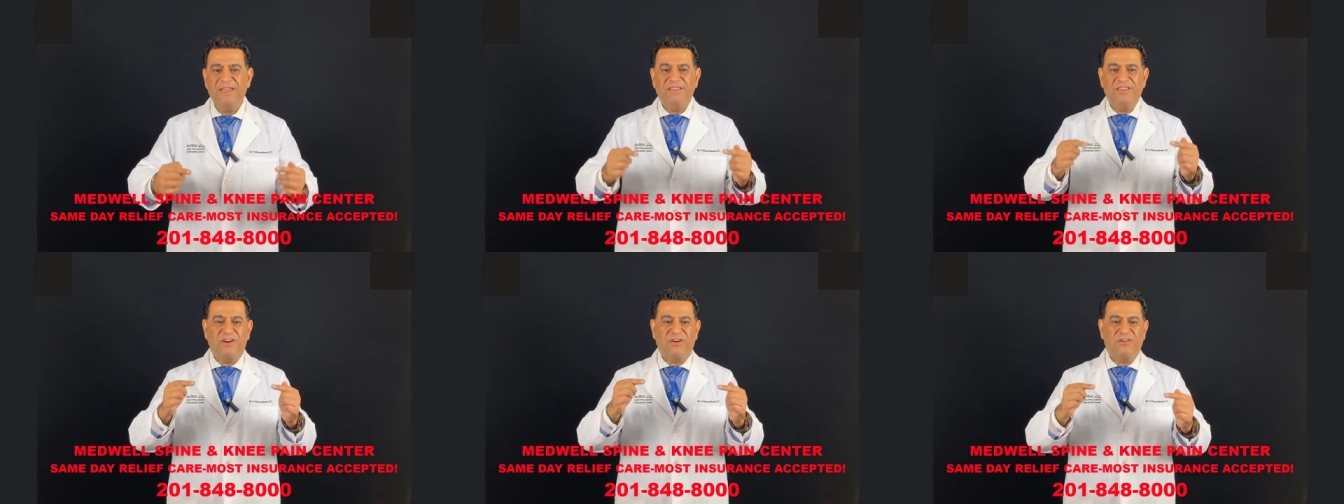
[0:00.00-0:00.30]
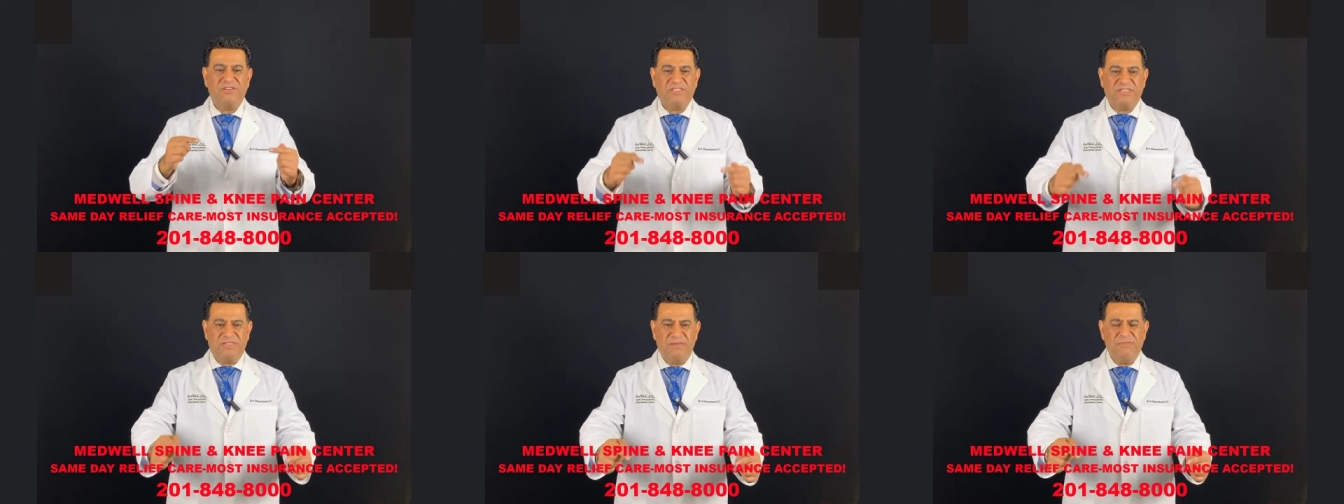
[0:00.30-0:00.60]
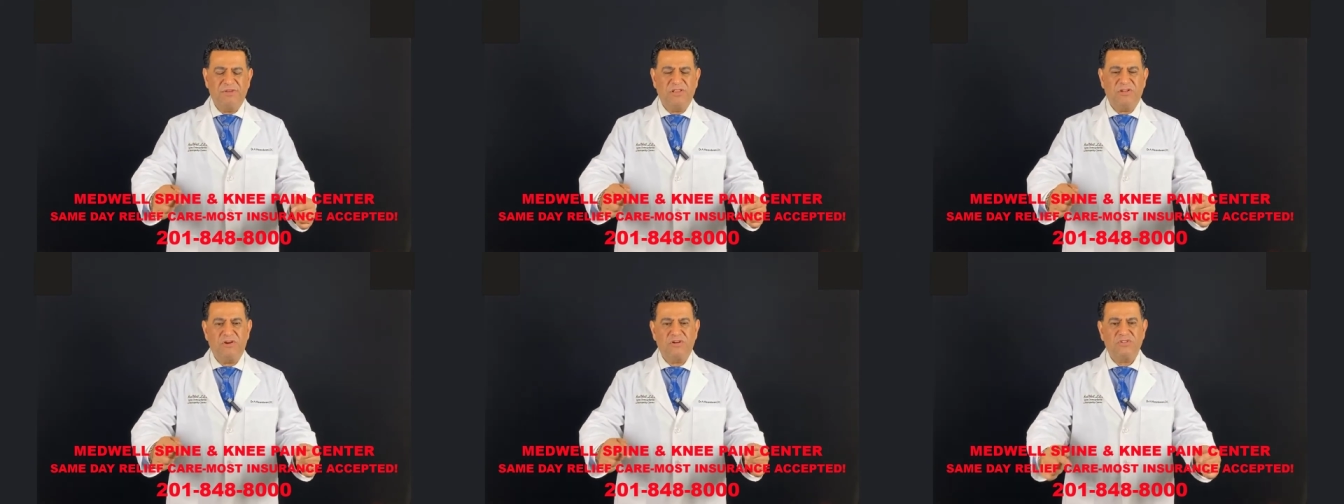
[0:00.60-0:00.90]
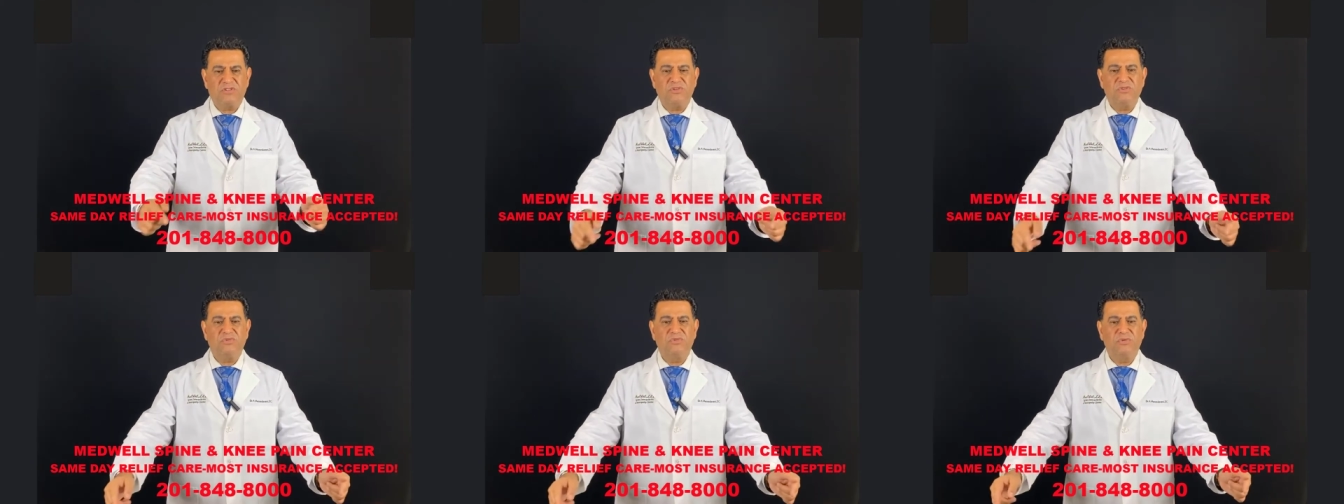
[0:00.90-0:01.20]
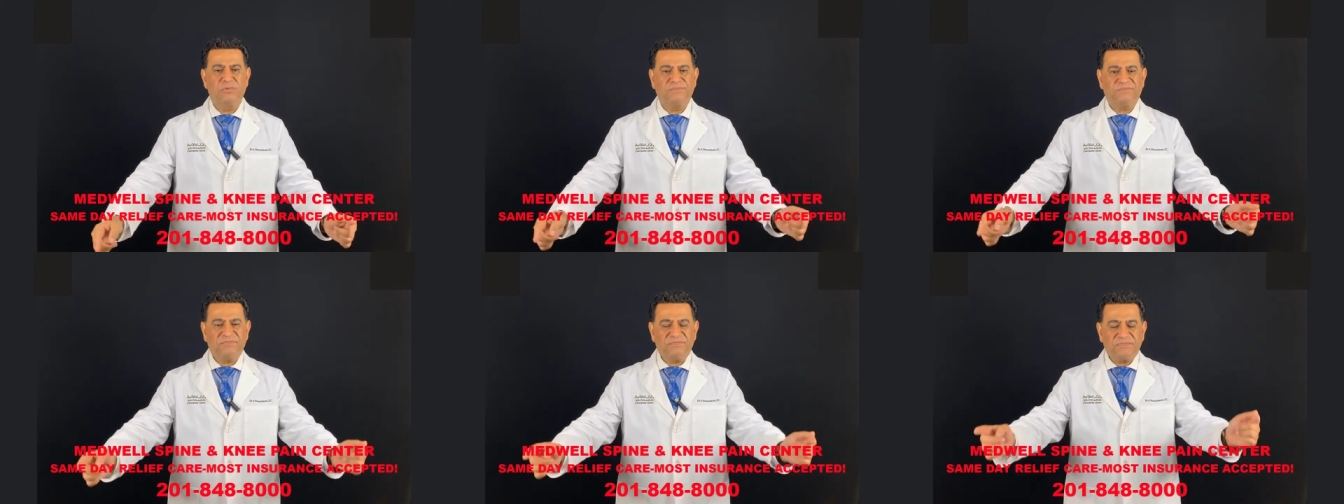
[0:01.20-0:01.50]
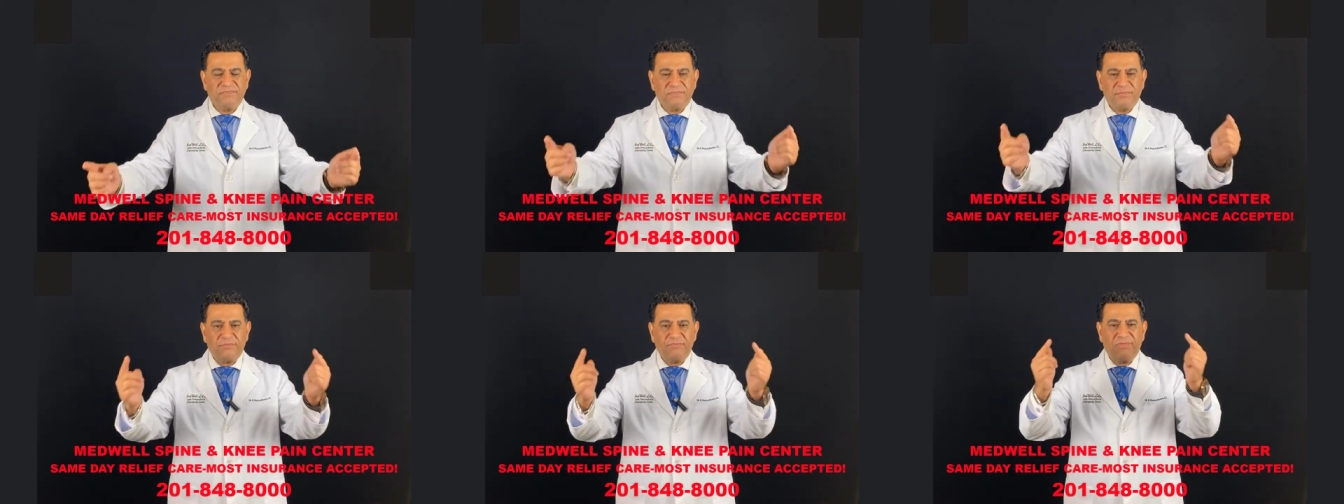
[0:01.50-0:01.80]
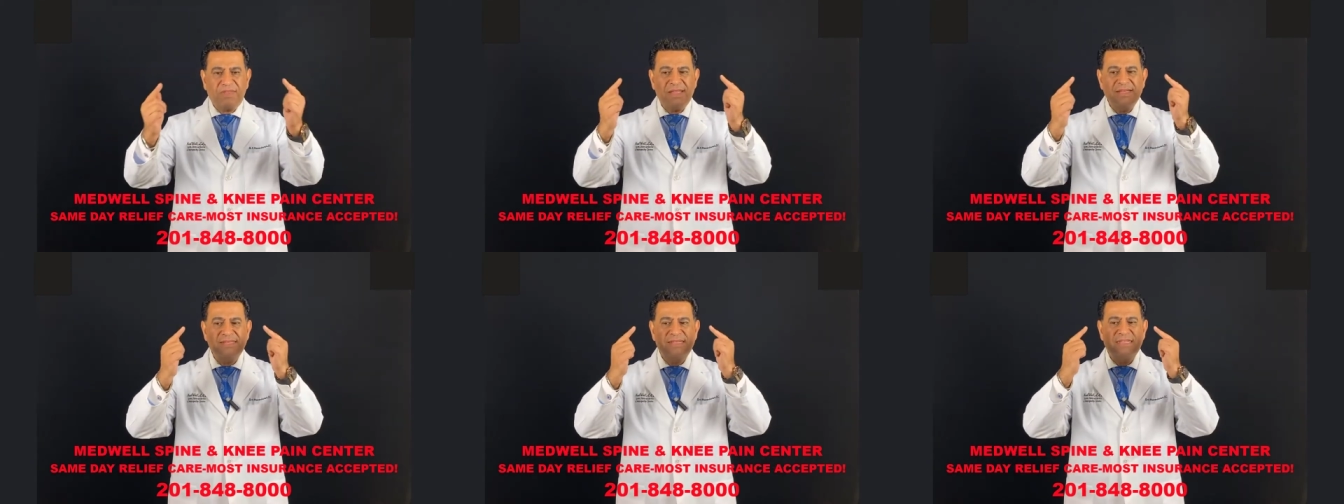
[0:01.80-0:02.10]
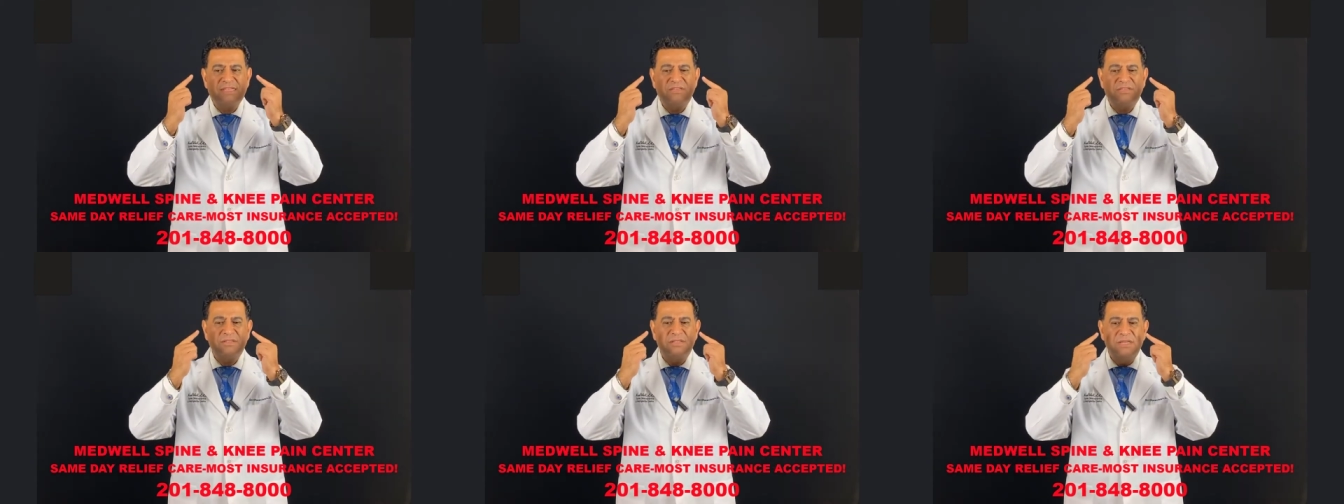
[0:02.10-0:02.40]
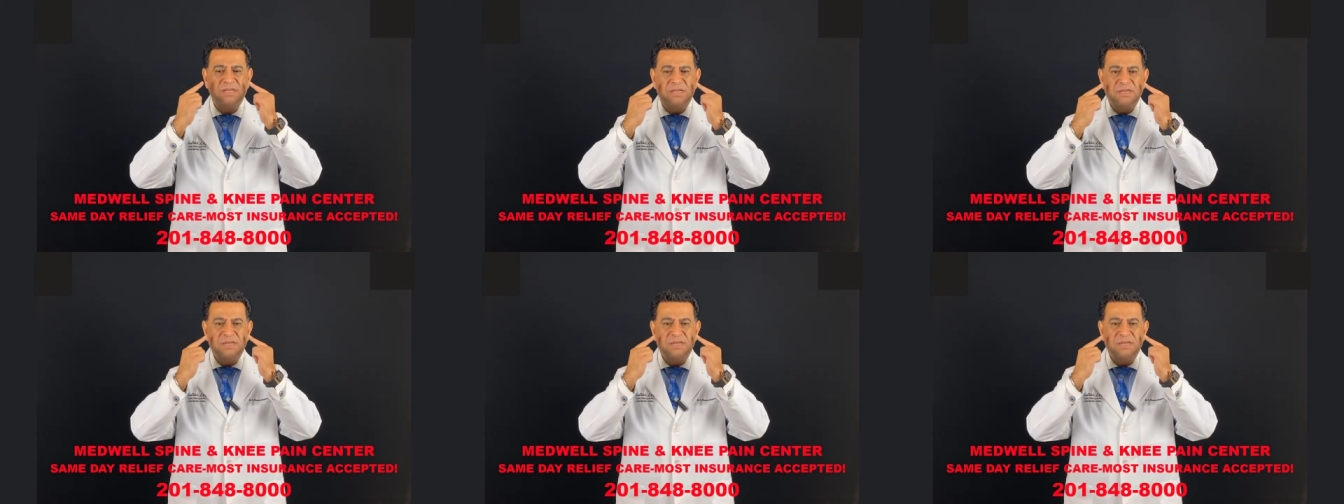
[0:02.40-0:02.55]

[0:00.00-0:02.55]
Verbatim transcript: They are similar to the